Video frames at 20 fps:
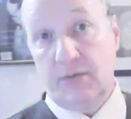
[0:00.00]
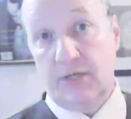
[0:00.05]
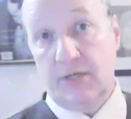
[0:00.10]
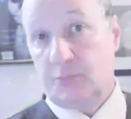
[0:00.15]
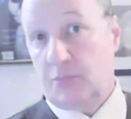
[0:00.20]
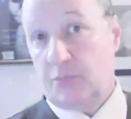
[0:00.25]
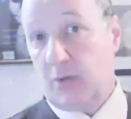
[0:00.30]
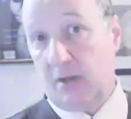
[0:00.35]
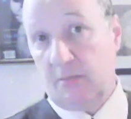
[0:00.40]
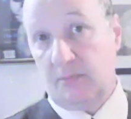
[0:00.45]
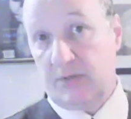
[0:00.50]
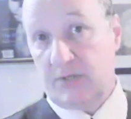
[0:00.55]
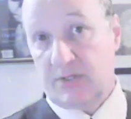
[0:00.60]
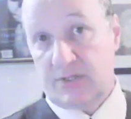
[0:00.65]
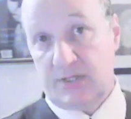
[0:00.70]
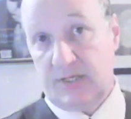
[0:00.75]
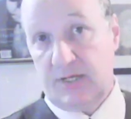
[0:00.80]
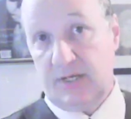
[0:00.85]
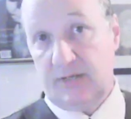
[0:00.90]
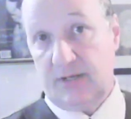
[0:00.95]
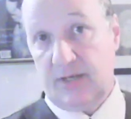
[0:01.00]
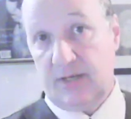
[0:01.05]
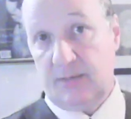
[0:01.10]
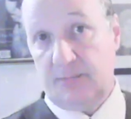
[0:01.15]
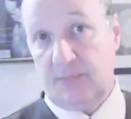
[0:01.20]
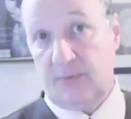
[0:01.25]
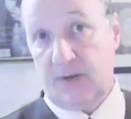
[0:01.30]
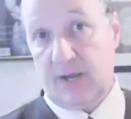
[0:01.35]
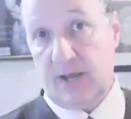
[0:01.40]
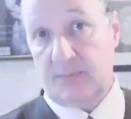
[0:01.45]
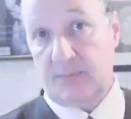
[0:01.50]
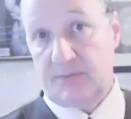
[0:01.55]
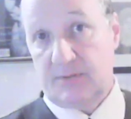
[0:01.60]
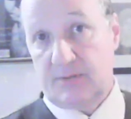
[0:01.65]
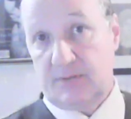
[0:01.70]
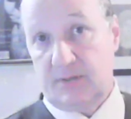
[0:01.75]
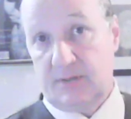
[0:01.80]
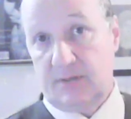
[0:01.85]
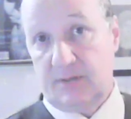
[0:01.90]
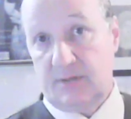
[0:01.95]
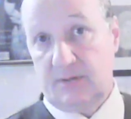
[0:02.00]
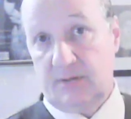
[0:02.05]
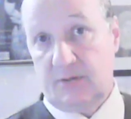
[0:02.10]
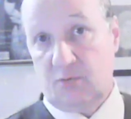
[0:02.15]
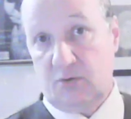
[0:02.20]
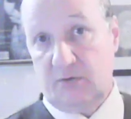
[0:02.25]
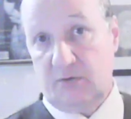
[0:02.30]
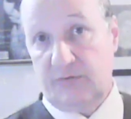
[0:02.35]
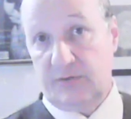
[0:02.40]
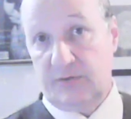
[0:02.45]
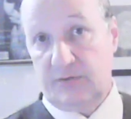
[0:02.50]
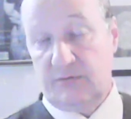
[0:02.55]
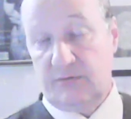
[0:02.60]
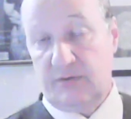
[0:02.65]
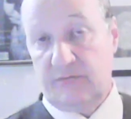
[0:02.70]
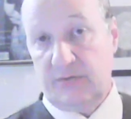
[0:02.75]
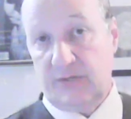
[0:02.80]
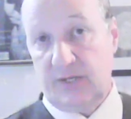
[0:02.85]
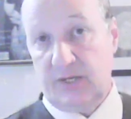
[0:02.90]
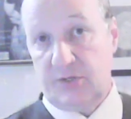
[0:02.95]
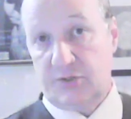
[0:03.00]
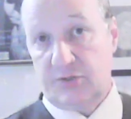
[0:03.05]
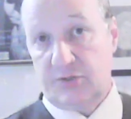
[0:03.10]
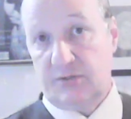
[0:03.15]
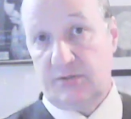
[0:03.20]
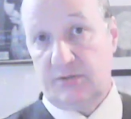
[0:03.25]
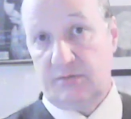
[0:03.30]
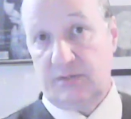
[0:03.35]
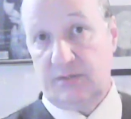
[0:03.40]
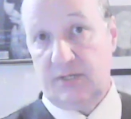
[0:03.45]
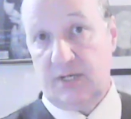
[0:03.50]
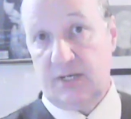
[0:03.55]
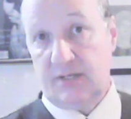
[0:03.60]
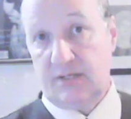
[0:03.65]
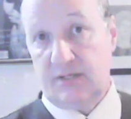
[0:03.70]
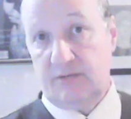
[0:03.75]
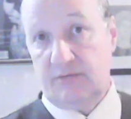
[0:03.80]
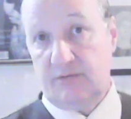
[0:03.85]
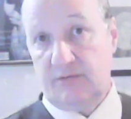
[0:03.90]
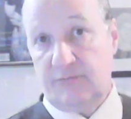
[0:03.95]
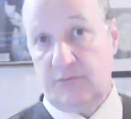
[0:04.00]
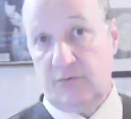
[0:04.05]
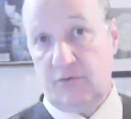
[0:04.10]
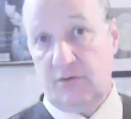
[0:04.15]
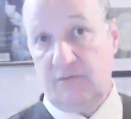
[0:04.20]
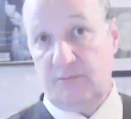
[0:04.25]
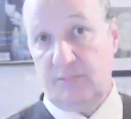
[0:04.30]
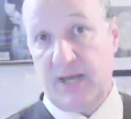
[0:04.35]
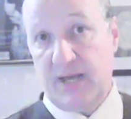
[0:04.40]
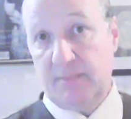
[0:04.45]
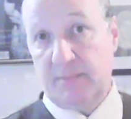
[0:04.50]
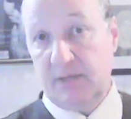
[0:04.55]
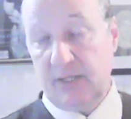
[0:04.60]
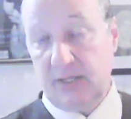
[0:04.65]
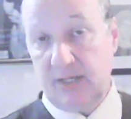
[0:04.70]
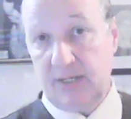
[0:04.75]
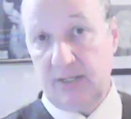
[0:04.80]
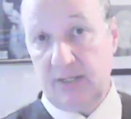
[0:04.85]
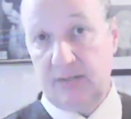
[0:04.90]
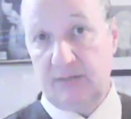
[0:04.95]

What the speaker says: he's probably seeing that perhaps equivalent to Revelation, the idea of the fall of Babylon.